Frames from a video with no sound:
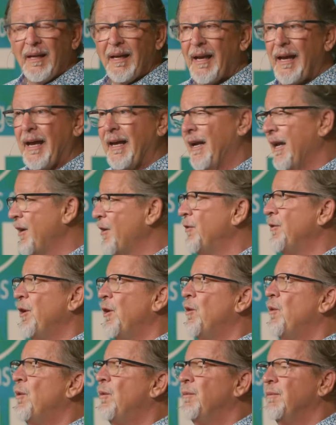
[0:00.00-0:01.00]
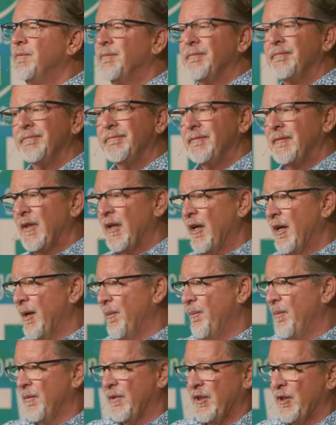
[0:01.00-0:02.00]
And I don't know,
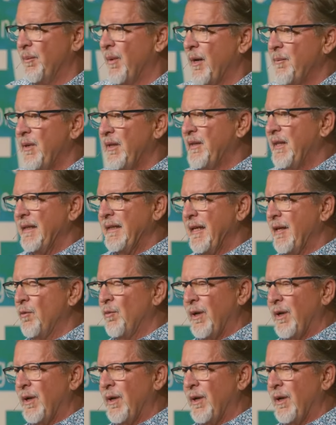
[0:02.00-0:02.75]
you might be thinking,